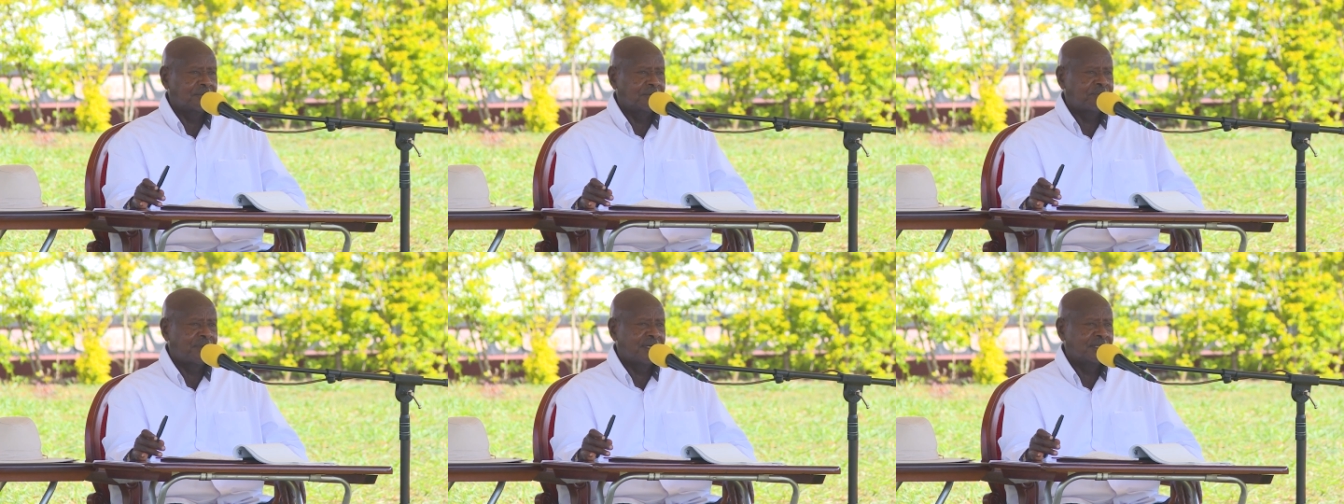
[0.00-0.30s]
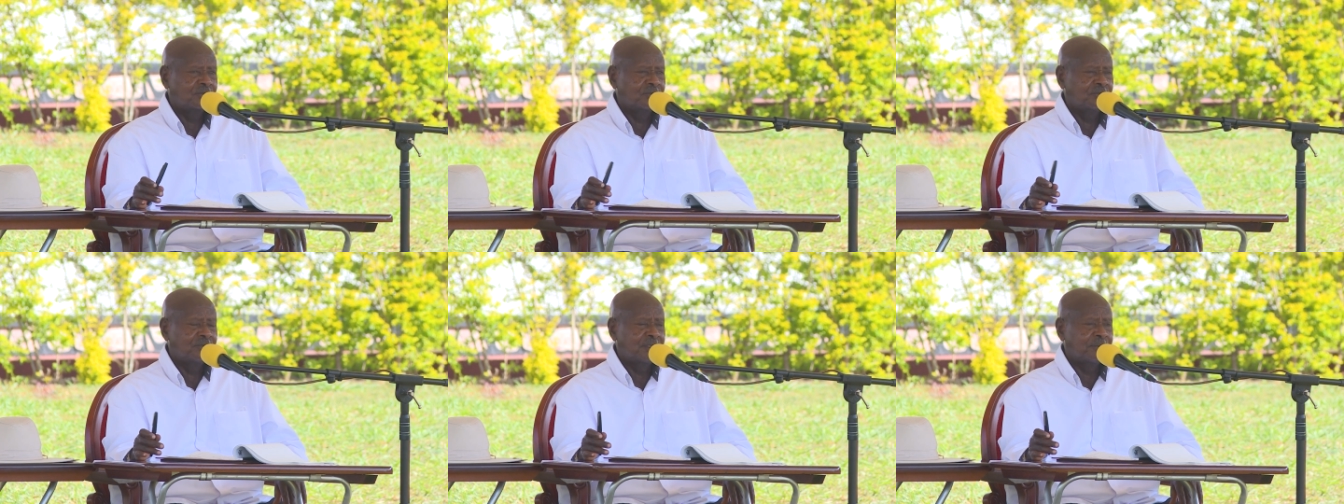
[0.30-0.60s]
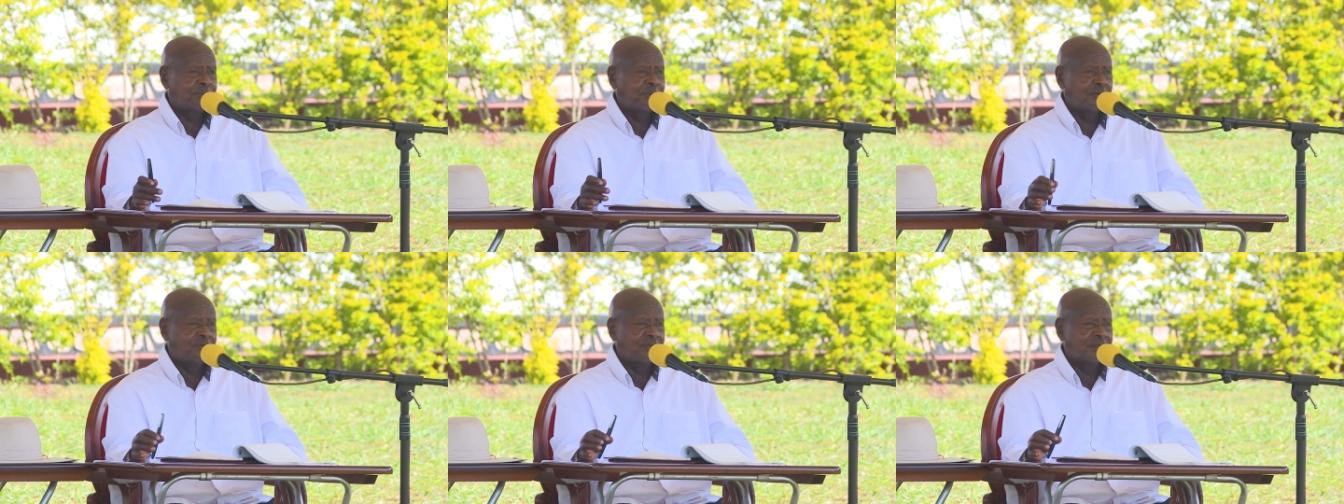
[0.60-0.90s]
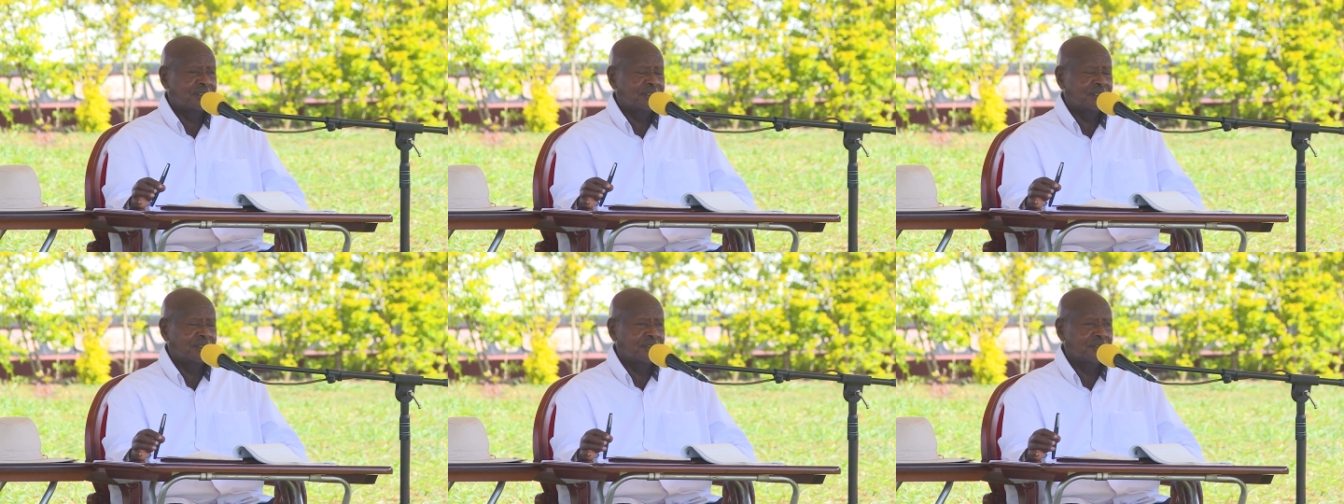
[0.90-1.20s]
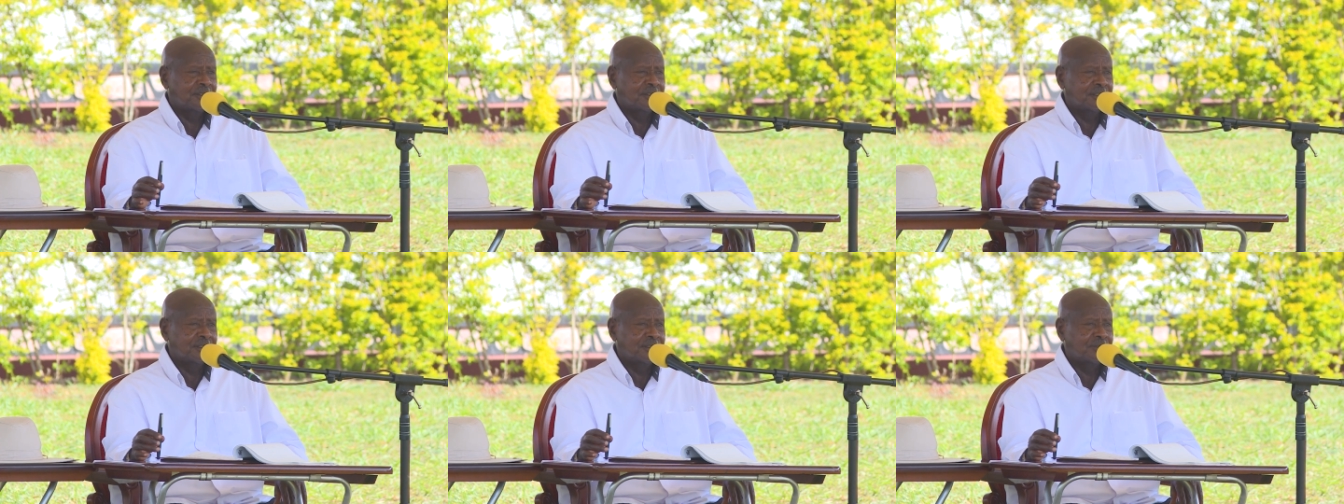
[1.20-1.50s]
part of the poverty
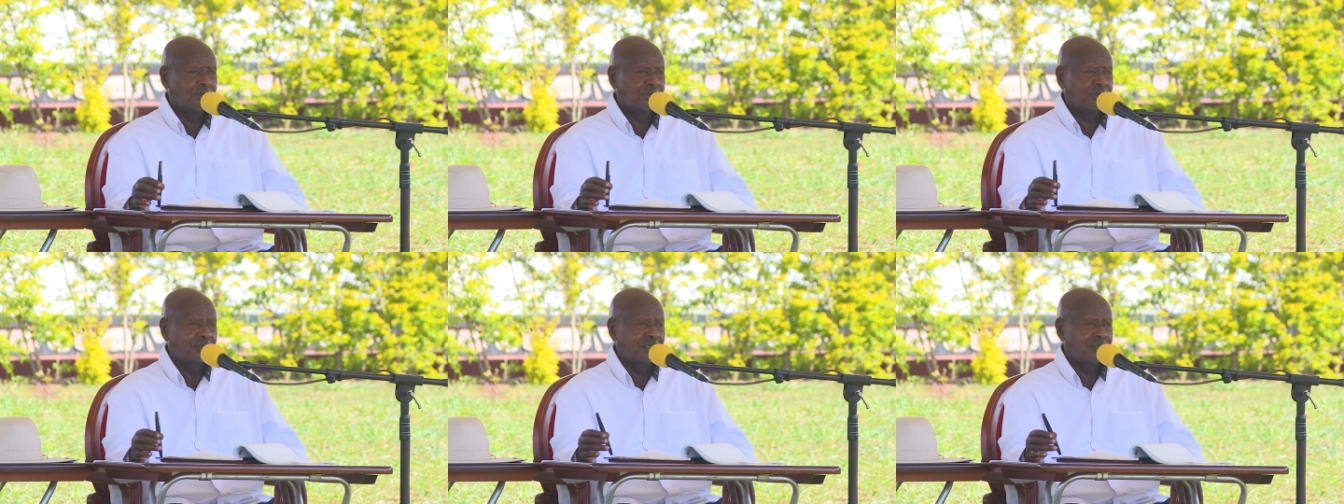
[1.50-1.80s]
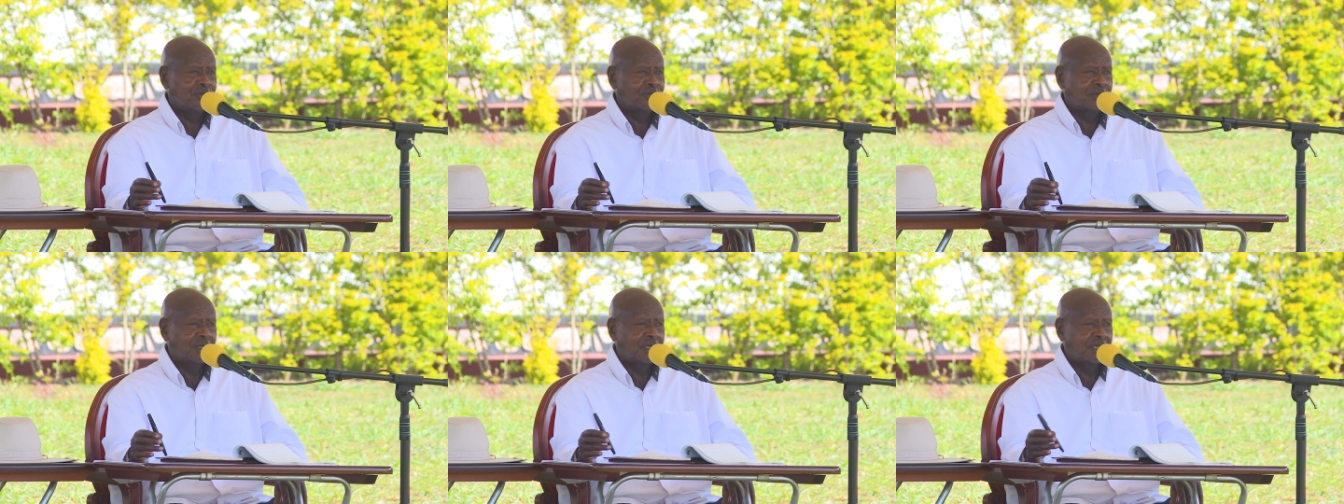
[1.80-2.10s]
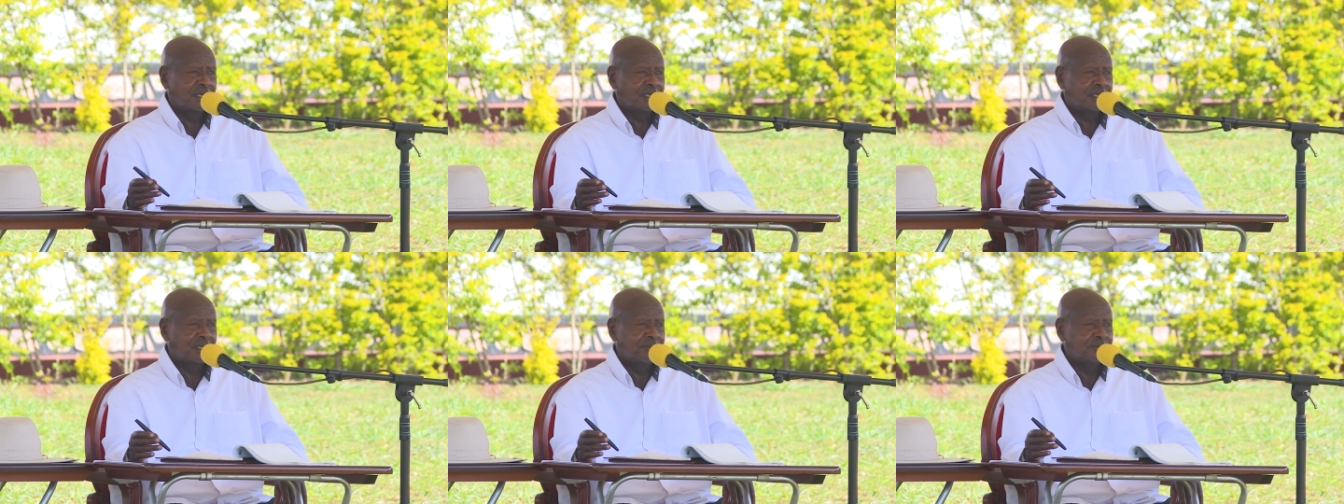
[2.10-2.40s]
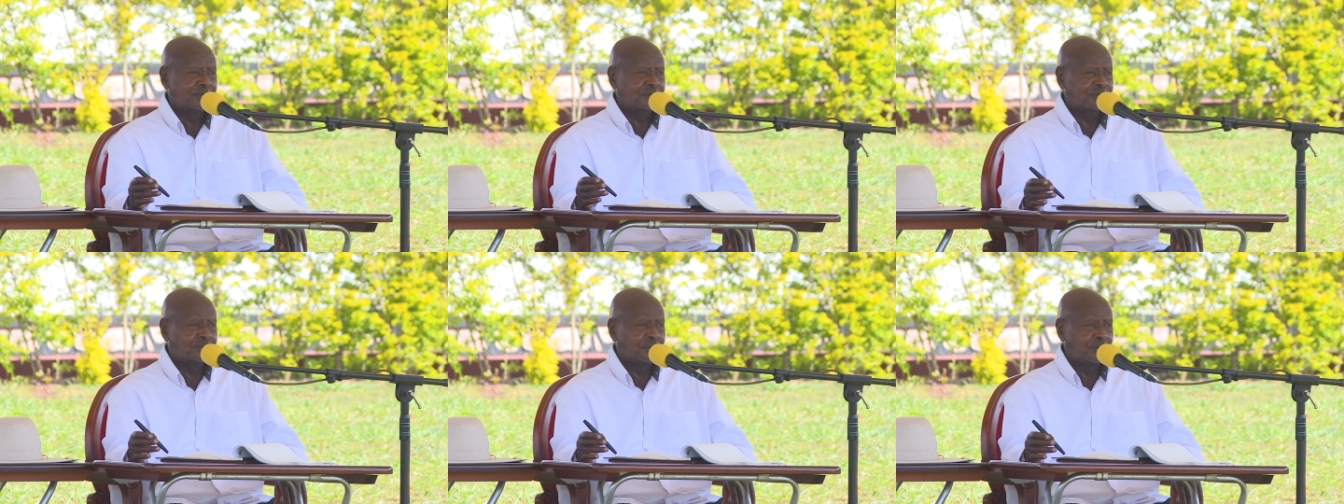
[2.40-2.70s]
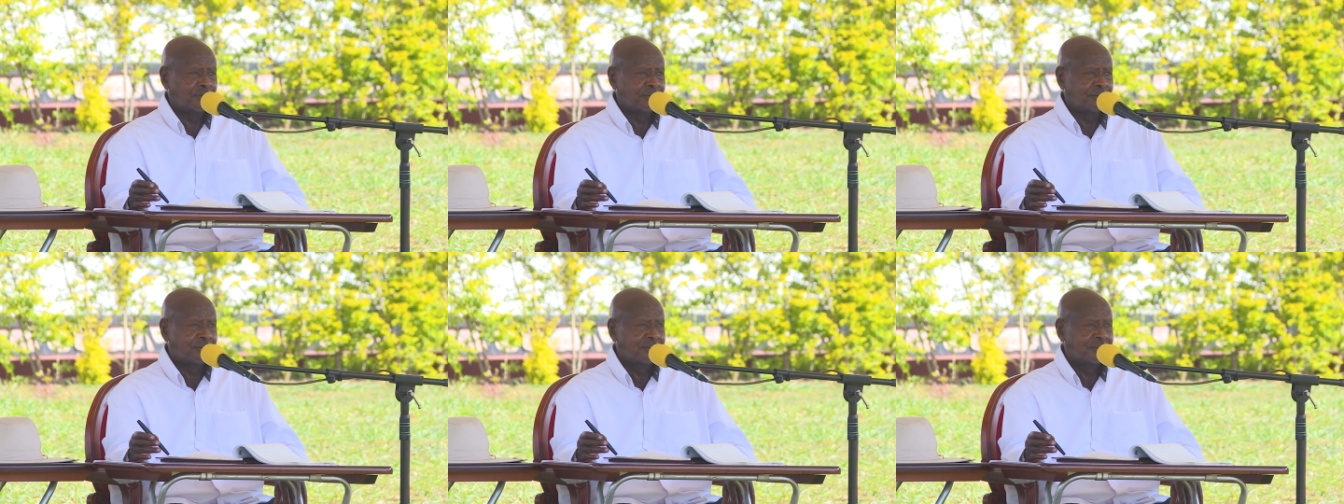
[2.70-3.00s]
in northern Uganda comes
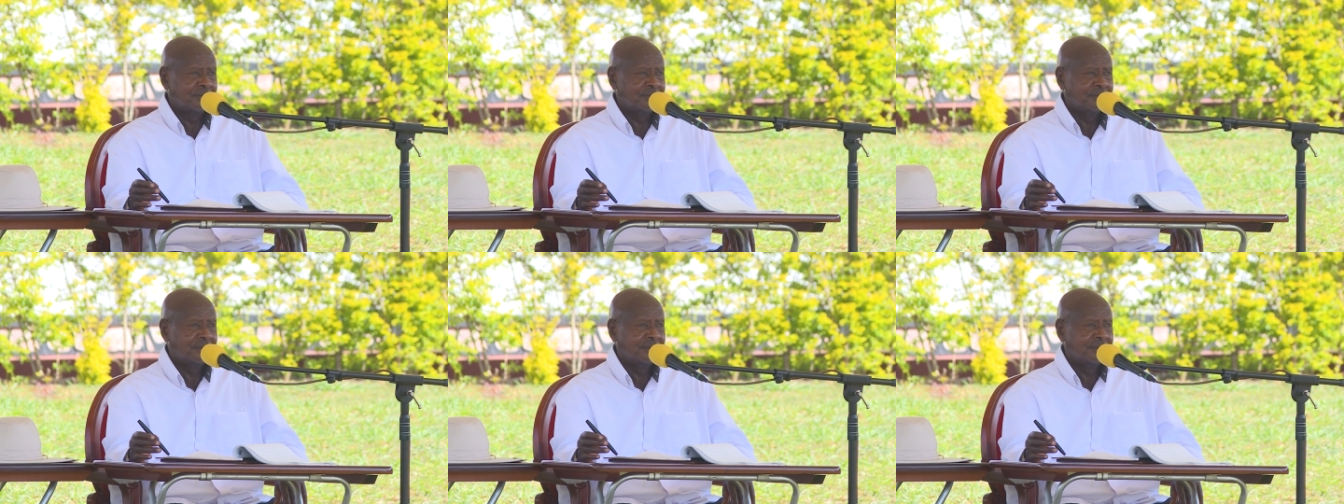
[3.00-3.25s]
from.